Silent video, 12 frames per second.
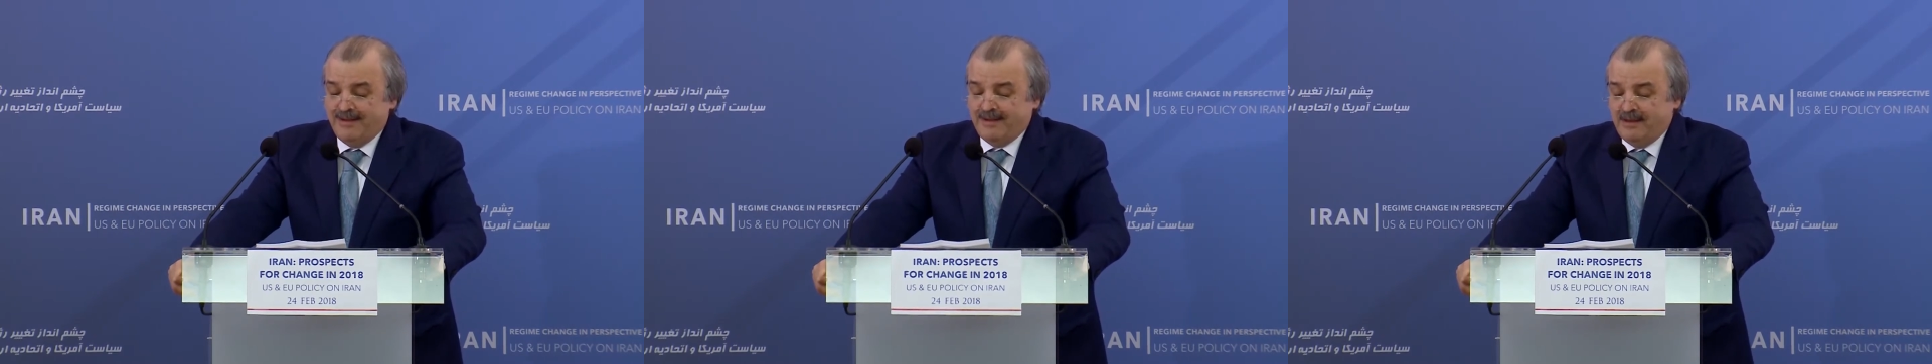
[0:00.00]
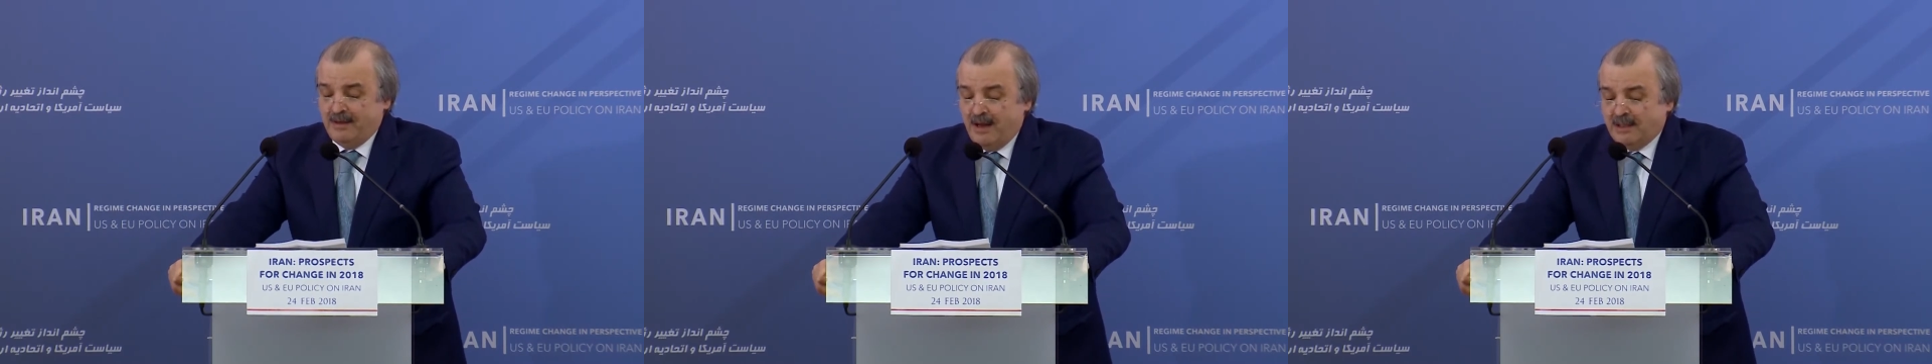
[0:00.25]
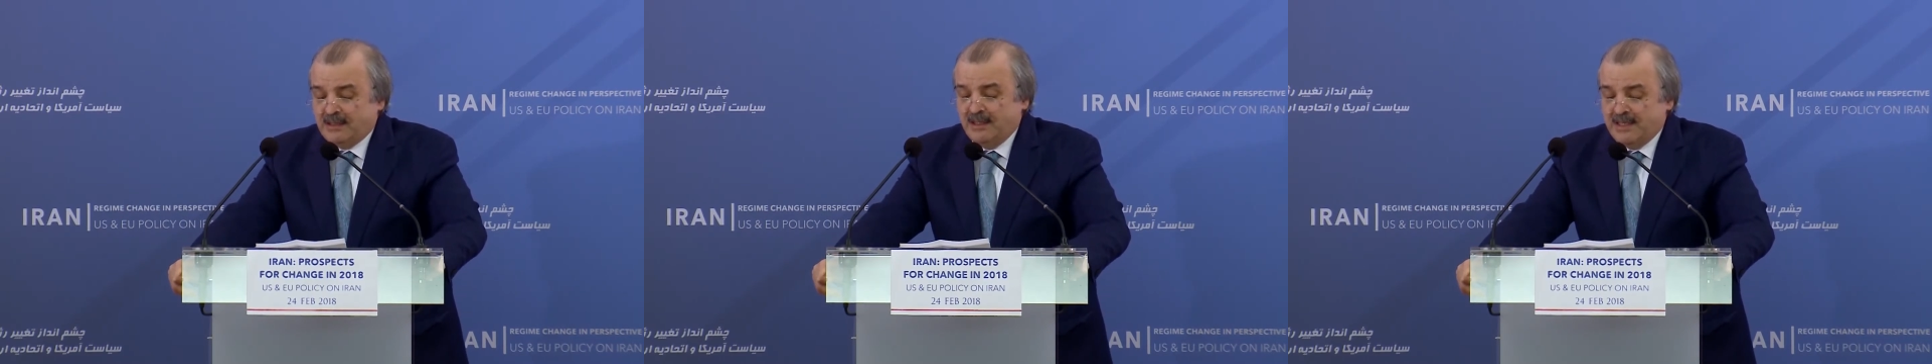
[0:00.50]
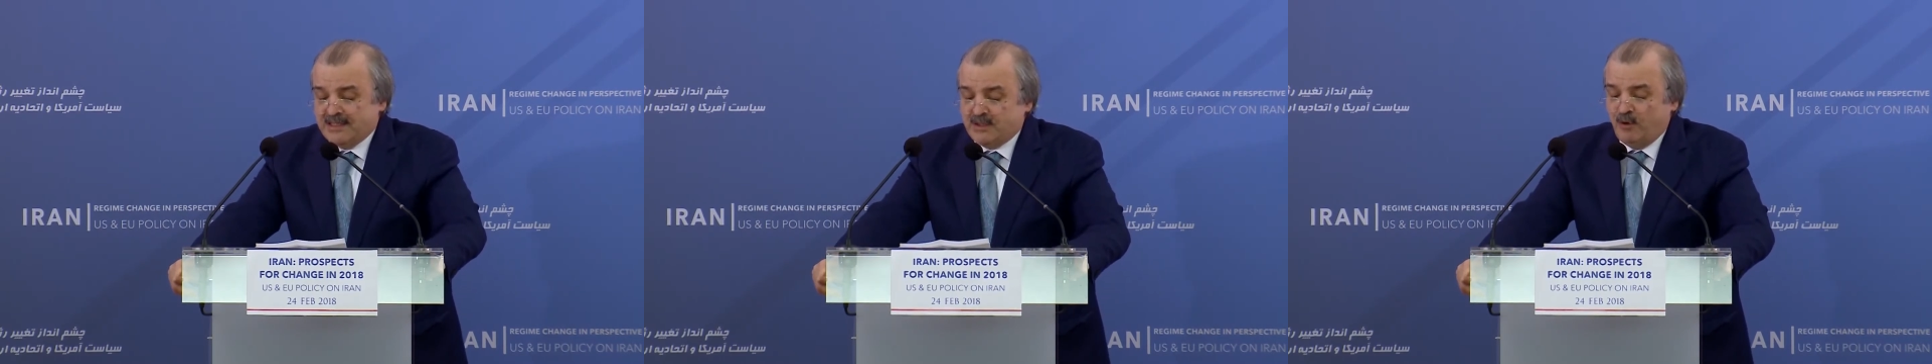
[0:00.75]
not
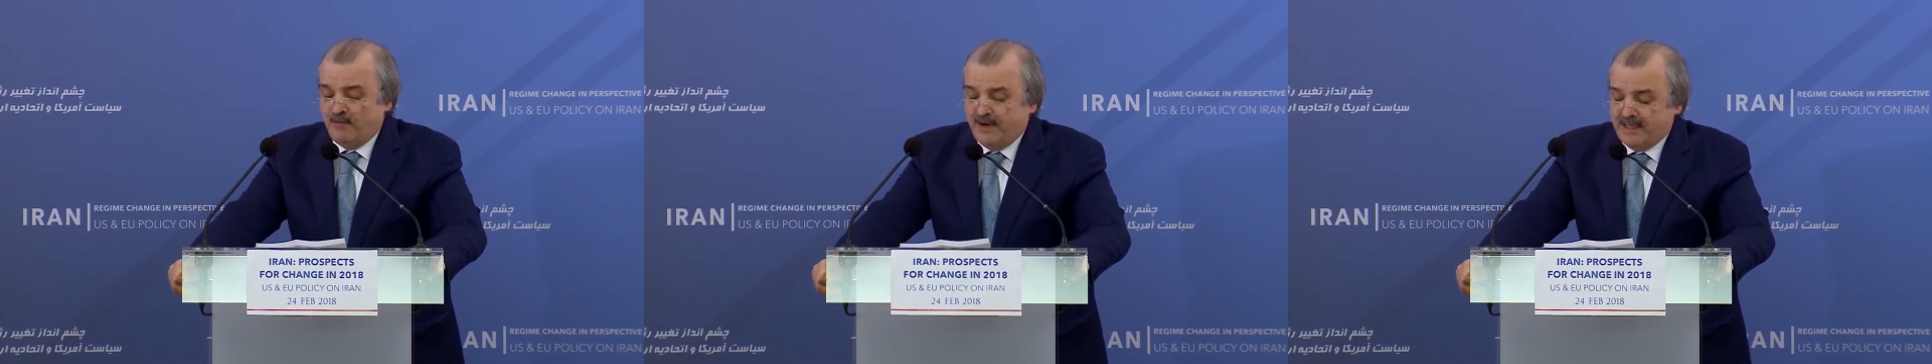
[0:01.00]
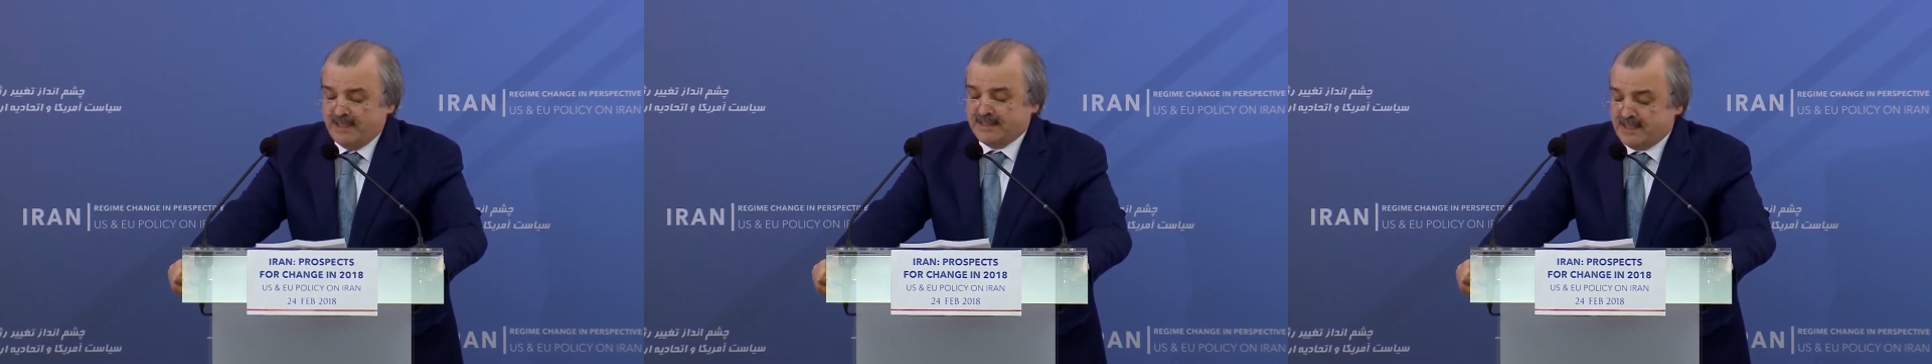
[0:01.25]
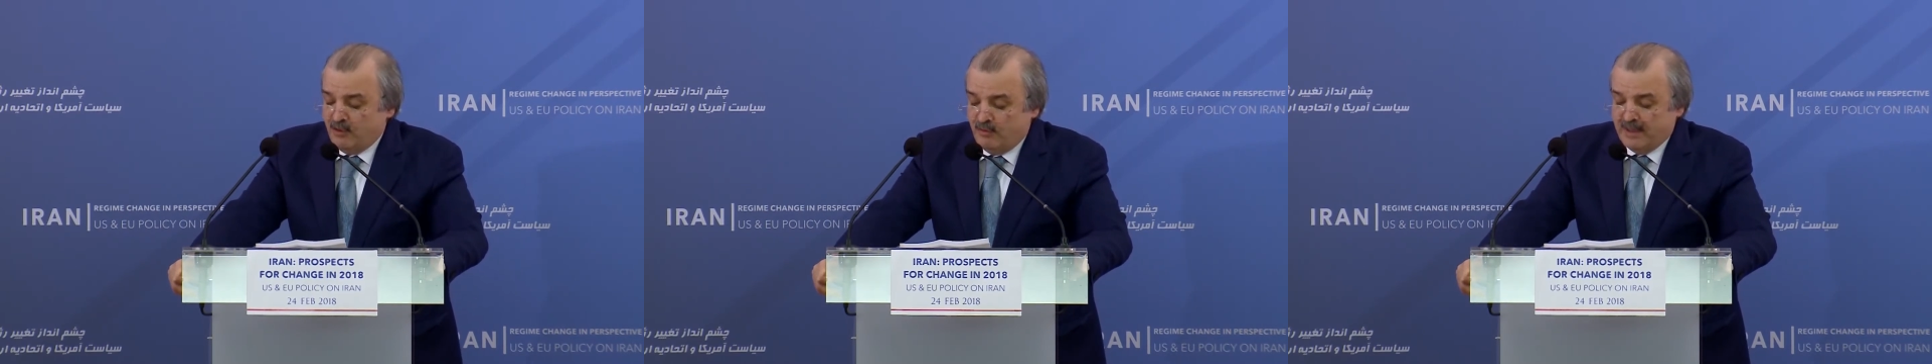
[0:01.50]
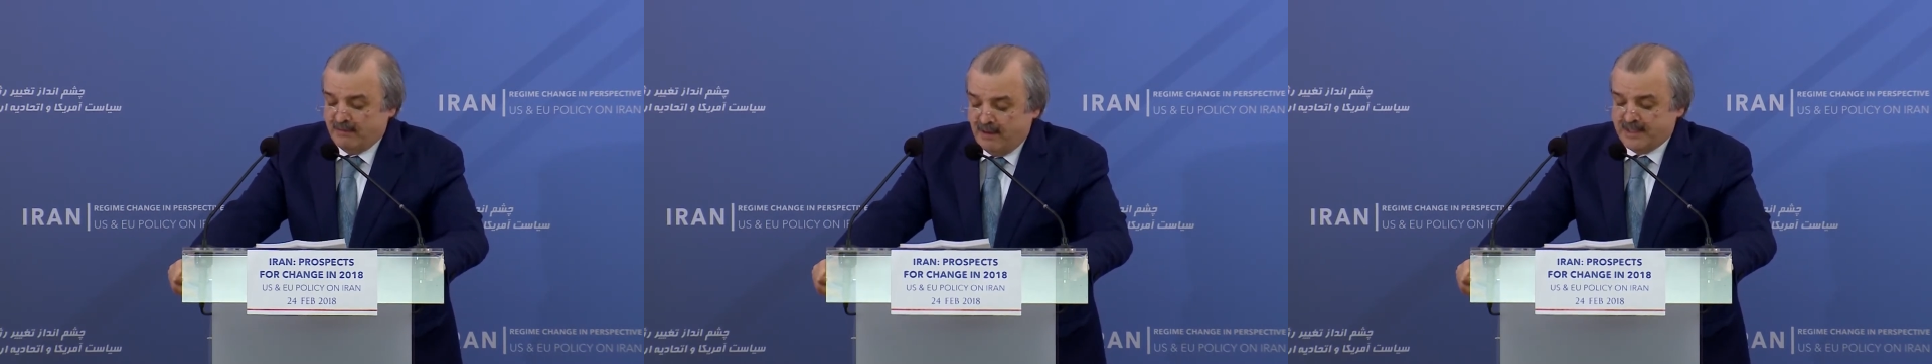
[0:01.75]
least over its
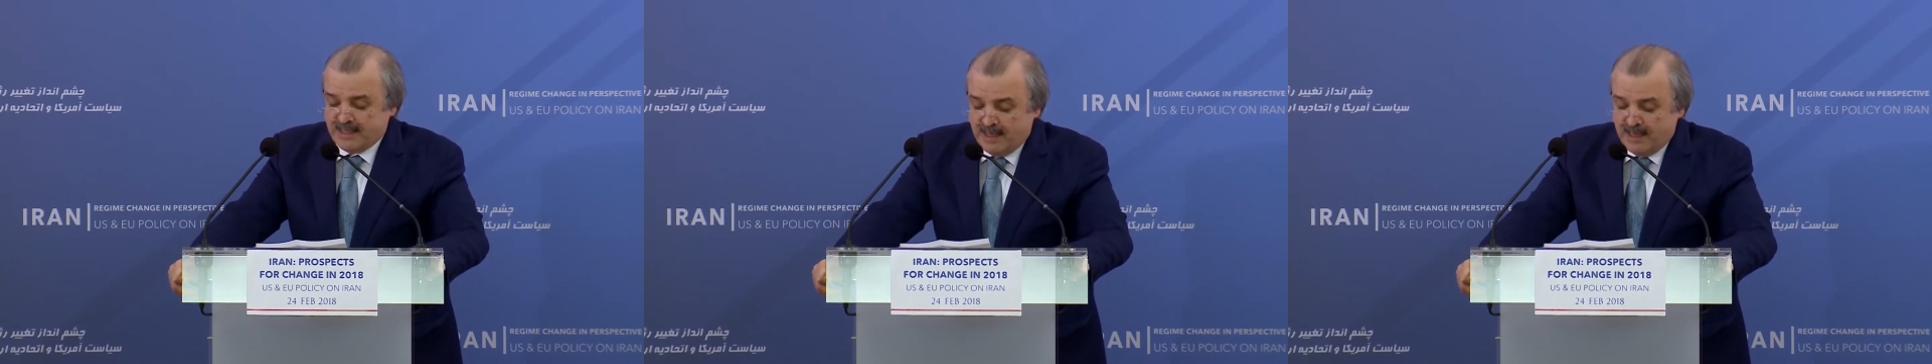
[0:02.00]
human rights